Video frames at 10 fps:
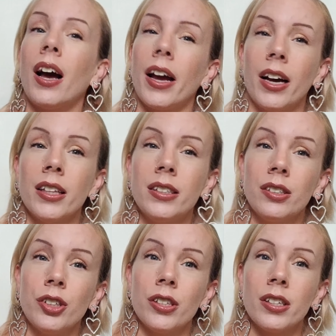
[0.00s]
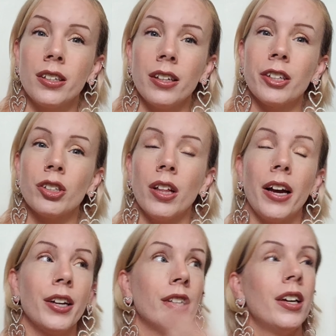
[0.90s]
I highly suggest an
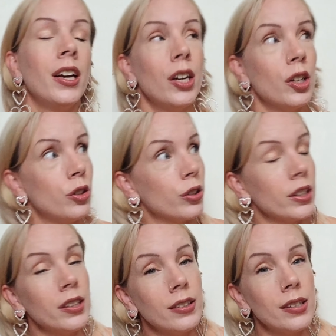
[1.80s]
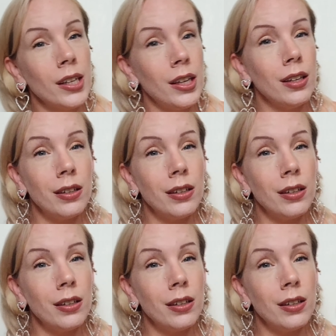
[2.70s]
electrolyte during this heat.